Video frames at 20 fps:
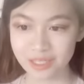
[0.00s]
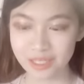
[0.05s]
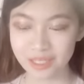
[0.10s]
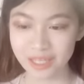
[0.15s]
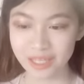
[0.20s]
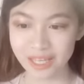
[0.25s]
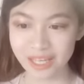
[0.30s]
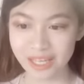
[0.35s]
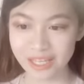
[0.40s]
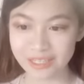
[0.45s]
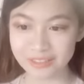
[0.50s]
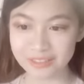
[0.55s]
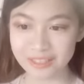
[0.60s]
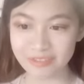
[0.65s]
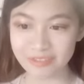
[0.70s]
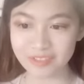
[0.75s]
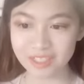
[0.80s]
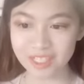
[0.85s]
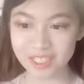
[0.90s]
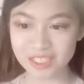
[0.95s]
And the
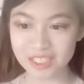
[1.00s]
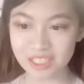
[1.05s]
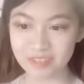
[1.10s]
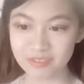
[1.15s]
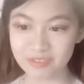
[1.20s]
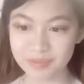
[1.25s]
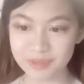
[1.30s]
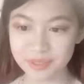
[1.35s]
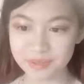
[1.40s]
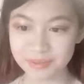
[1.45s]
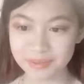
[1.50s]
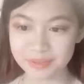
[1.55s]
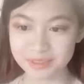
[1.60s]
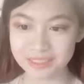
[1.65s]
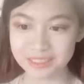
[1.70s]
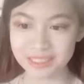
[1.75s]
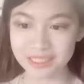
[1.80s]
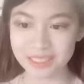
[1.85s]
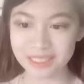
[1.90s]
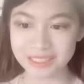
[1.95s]
definition of
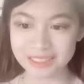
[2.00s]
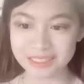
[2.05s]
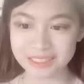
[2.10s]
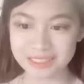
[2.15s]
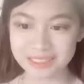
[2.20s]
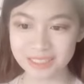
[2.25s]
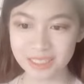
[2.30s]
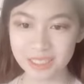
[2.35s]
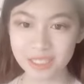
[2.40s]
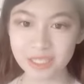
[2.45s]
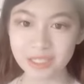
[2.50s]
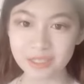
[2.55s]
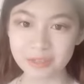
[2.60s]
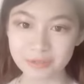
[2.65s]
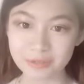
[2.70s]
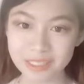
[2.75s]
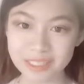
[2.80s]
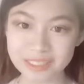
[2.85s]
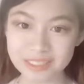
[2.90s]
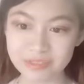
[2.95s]
purpose is the
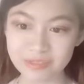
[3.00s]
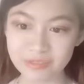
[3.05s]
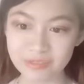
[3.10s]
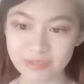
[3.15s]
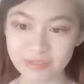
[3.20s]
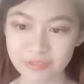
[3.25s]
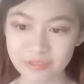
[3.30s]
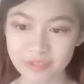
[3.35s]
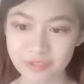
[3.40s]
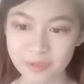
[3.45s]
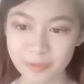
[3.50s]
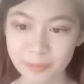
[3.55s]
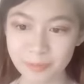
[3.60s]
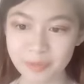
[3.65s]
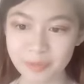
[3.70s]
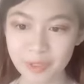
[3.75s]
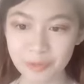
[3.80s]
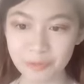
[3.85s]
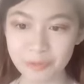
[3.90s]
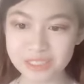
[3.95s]
reason for
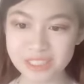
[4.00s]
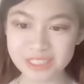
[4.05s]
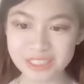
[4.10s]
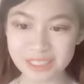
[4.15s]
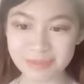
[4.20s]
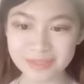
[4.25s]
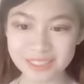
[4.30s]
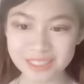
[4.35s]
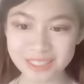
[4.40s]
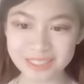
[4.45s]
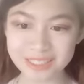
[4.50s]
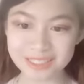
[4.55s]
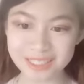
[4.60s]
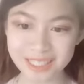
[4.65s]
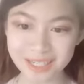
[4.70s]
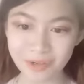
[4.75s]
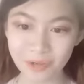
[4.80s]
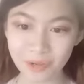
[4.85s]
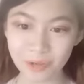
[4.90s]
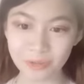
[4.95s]
which something is
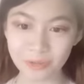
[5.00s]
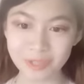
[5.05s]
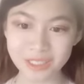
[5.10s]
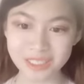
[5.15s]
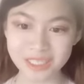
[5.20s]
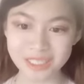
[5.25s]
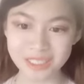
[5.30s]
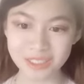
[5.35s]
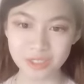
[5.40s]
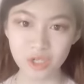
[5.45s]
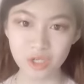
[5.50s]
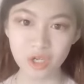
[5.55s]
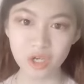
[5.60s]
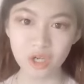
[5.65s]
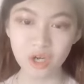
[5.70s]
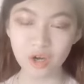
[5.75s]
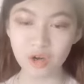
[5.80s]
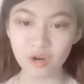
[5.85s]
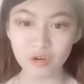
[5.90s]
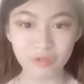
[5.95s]
done or created,
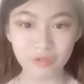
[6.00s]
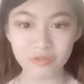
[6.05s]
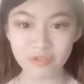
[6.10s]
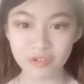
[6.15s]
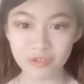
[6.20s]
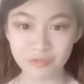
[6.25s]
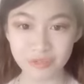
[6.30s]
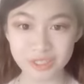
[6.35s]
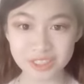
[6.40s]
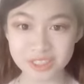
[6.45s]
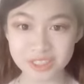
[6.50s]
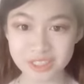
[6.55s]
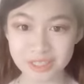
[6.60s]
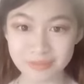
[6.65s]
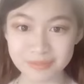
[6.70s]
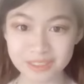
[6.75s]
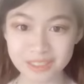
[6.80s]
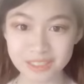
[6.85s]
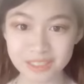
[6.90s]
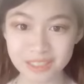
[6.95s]
or for which
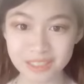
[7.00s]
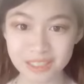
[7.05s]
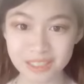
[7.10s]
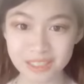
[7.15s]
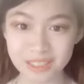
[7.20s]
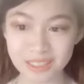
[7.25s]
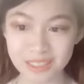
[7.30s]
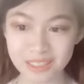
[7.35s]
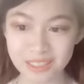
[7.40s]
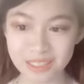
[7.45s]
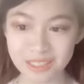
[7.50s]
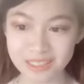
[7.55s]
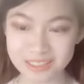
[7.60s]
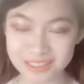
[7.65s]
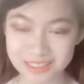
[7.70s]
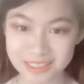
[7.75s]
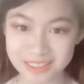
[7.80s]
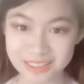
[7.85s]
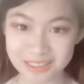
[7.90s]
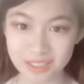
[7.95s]
something
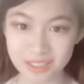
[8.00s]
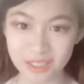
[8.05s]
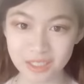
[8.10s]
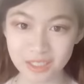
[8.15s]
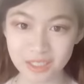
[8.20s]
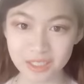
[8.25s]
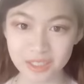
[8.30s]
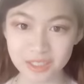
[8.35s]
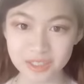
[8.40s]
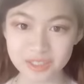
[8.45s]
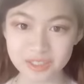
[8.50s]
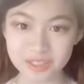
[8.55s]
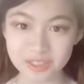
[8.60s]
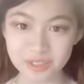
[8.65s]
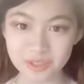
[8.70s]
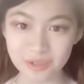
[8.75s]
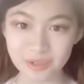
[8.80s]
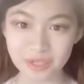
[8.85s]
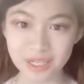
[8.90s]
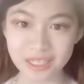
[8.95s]
exists.
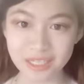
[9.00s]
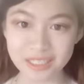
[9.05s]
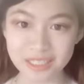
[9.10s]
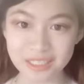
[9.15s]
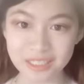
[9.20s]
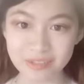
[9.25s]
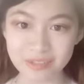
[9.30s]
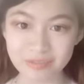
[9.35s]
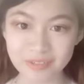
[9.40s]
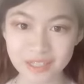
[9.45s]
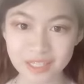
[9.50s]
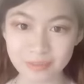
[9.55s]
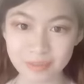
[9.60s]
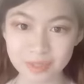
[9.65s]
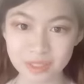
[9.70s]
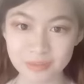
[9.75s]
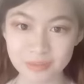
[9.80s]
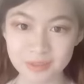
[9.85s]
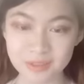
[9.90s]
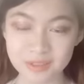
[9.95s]
So identify the
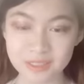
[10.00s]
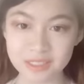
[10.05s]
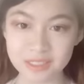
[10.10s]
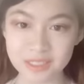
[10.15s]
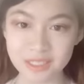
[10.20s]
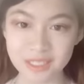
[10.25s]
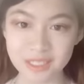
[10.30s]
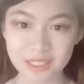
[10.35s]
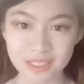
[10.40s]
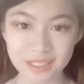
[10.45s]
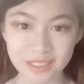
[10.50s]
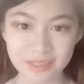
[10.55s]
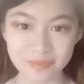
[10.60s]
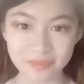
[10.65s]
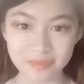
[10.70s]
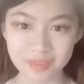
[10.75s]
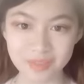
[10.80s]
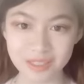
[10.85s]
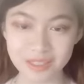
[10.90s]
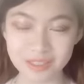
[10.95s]
purpose
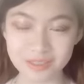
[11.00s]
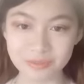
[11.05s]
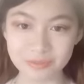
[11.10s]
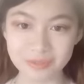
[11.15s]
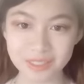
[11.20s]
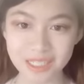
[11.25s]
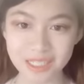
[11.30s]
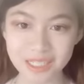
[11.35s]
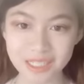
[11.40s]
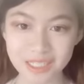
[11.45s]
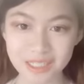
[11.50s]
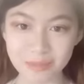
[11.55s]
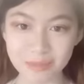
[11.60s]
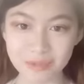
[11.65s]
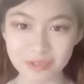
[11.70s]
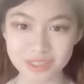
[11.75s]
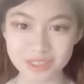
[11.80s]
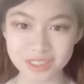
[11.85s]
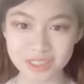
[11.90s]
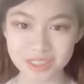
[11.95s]
is really
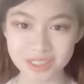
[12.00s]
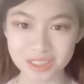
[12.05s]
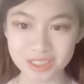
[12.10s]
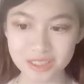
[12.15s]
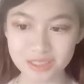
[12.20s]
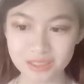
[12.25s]
important.